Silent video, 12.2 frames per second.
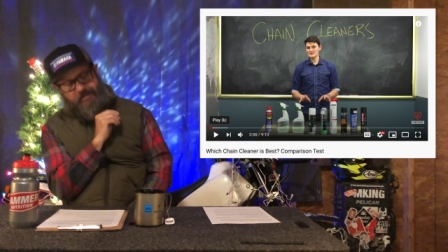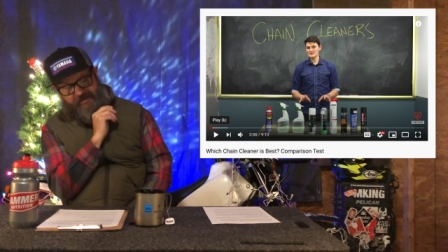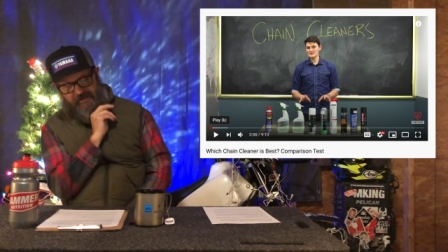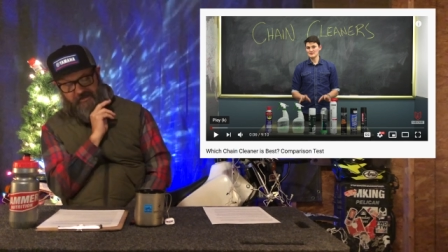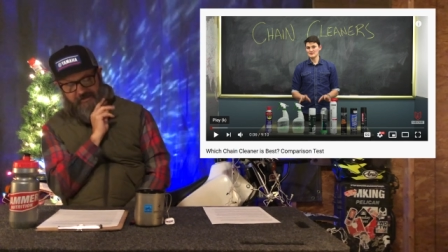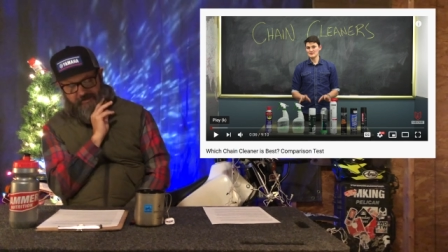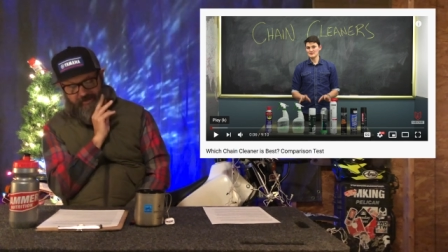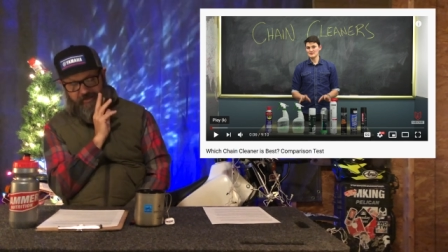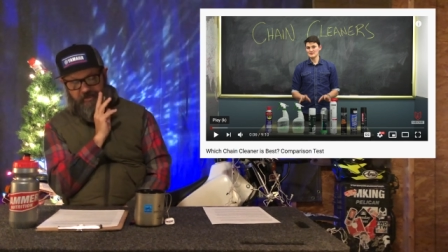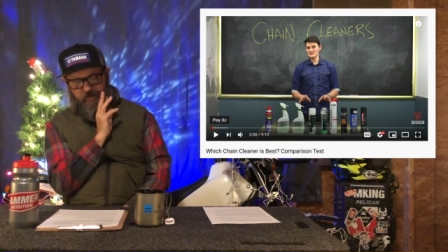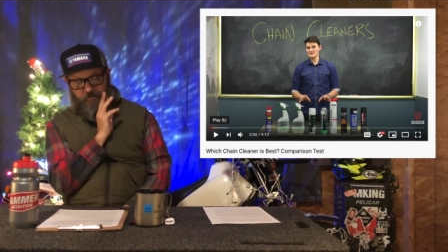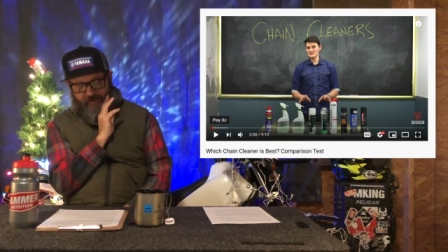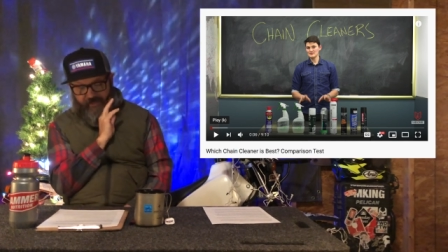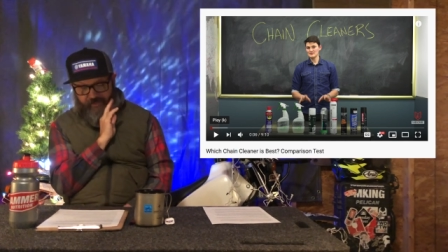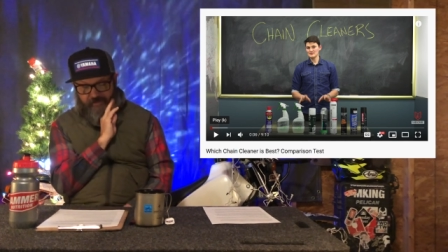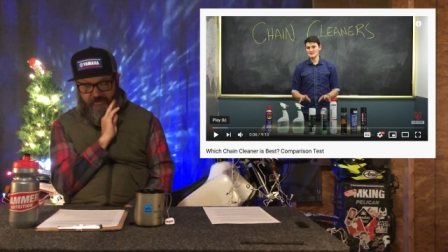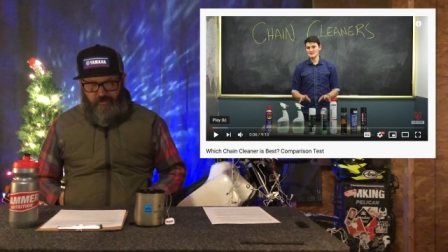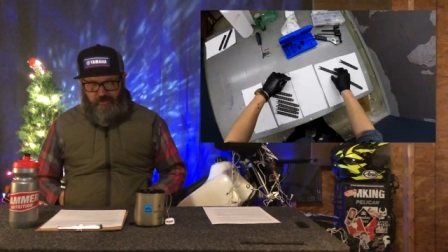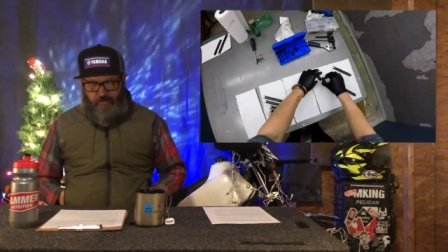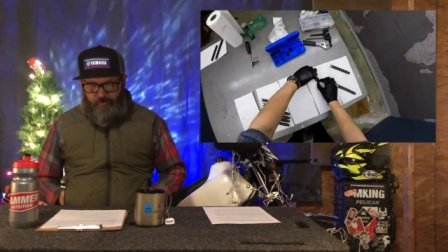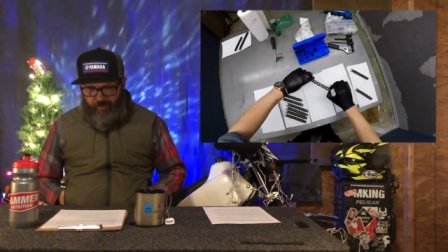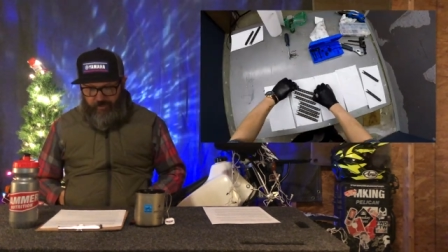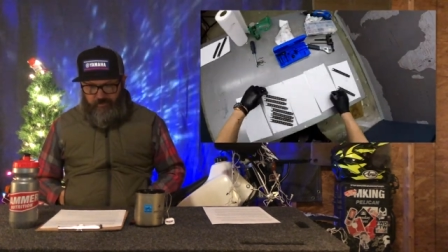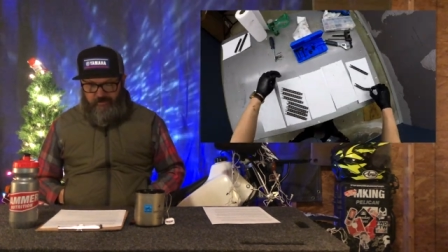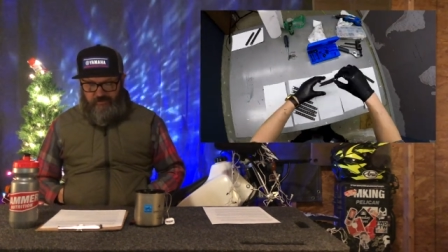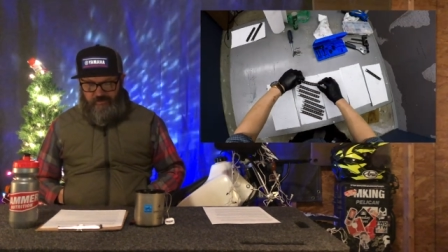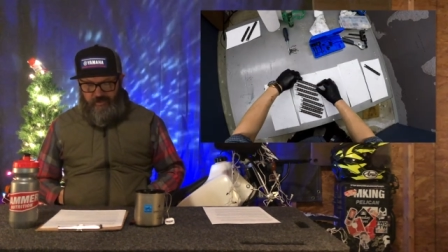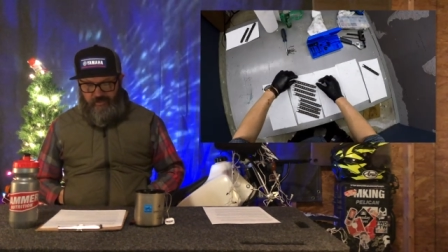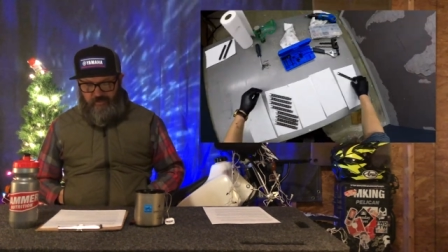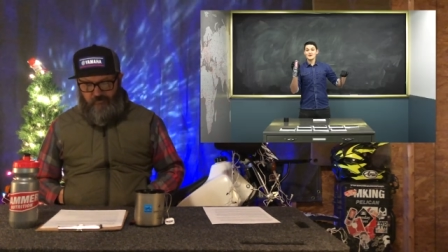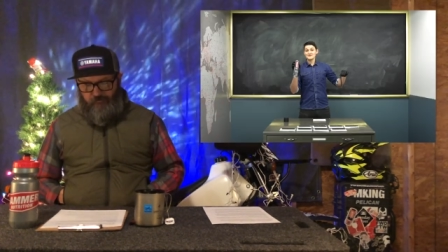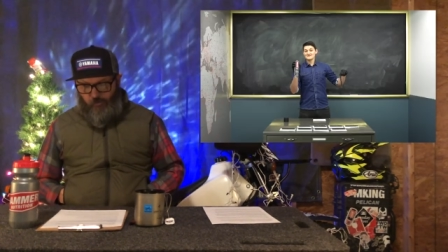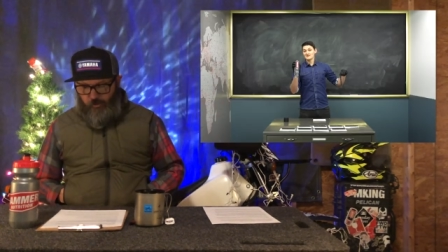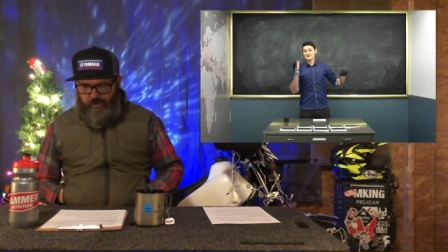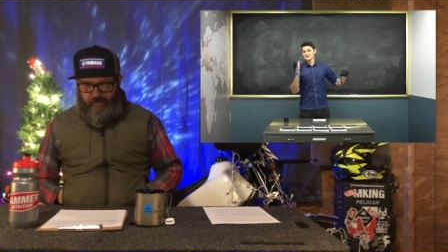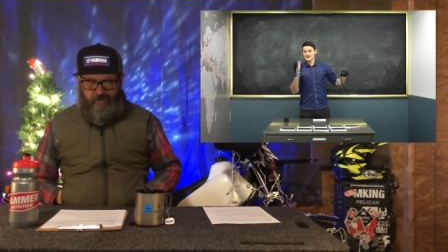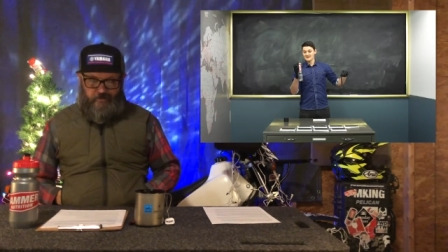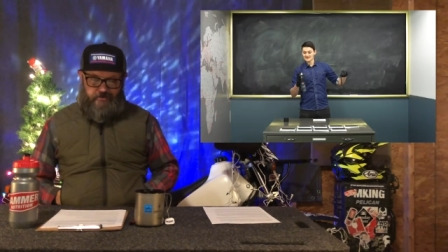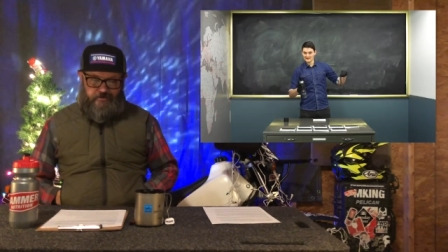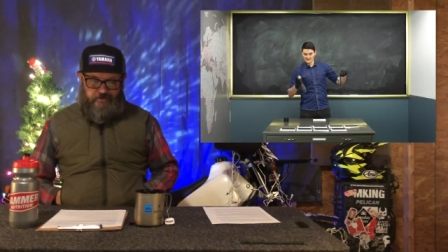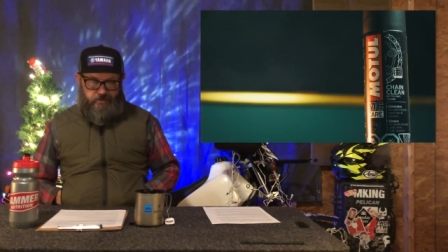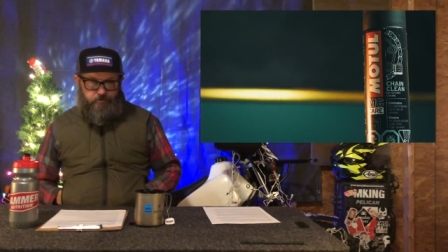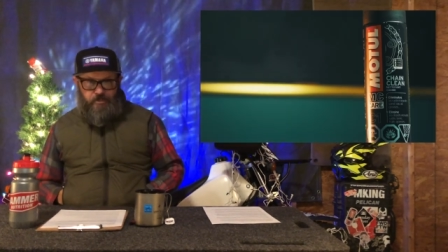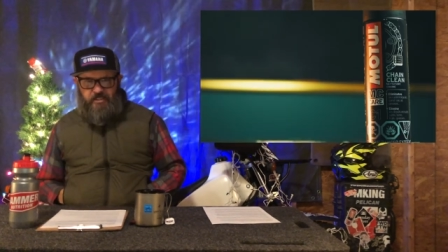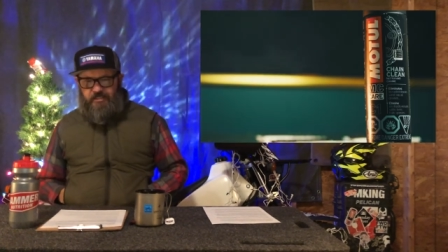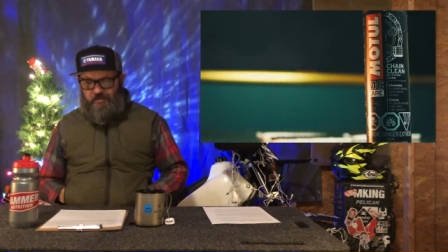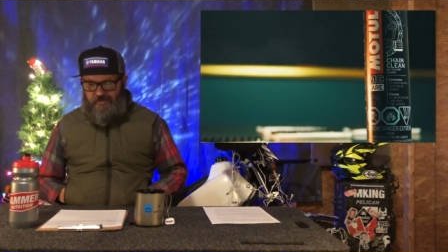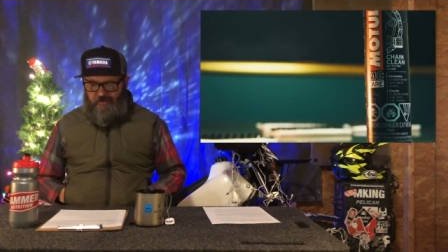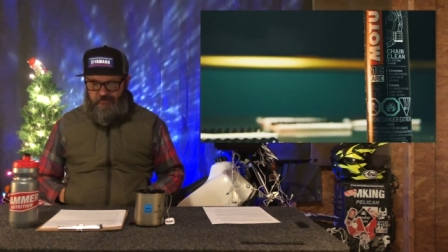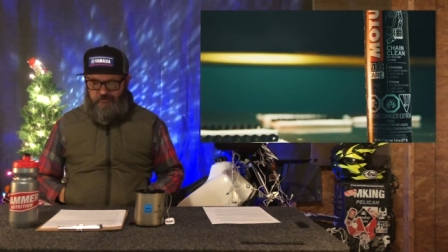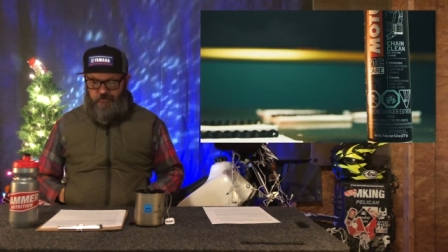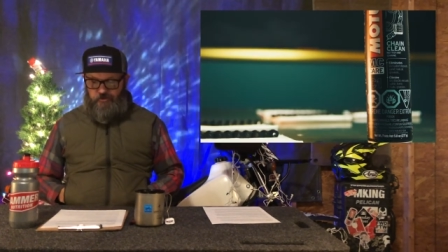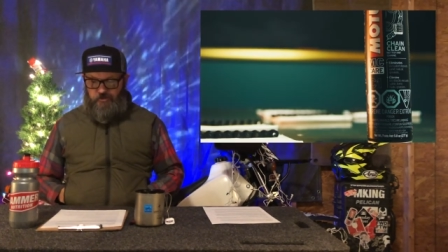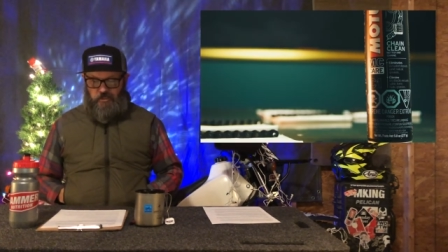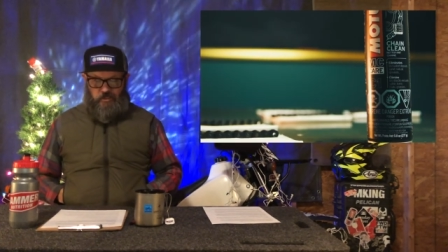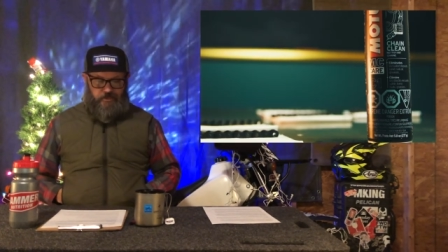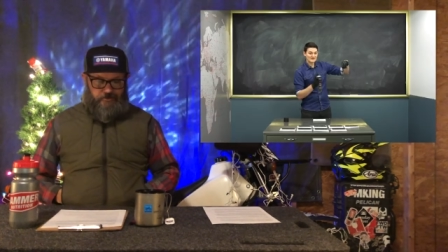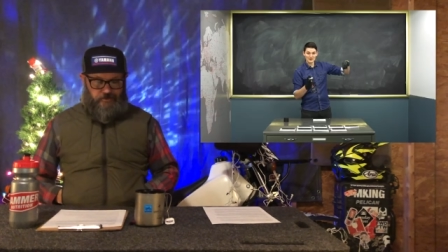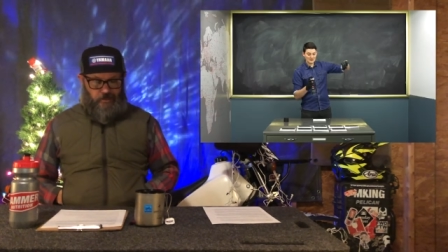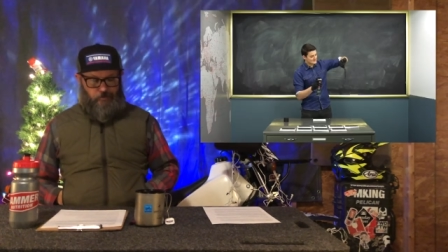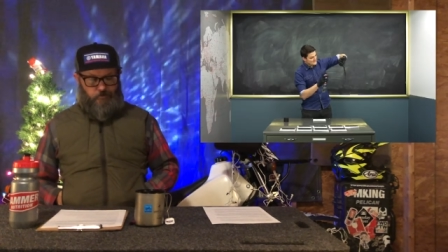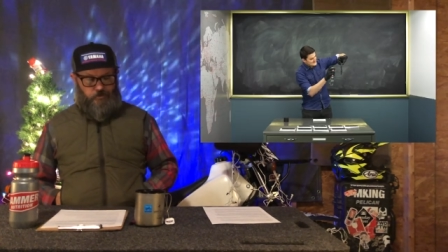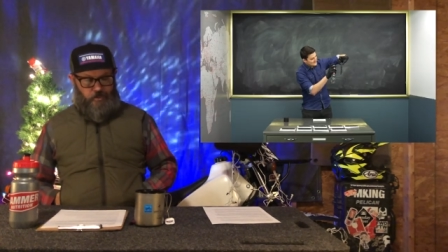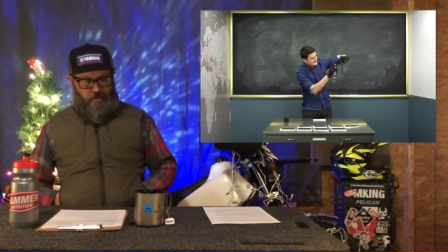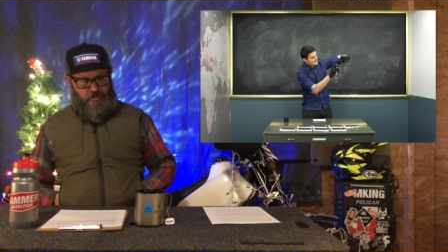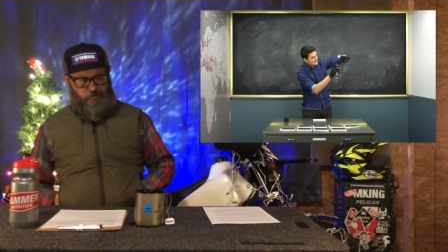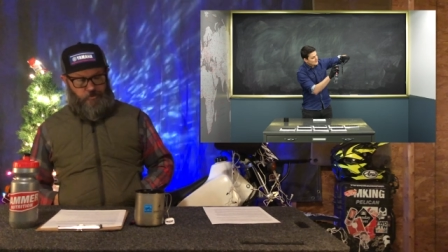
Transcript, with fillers: is the best? Comparison test, Fortnine simply delivers top-notch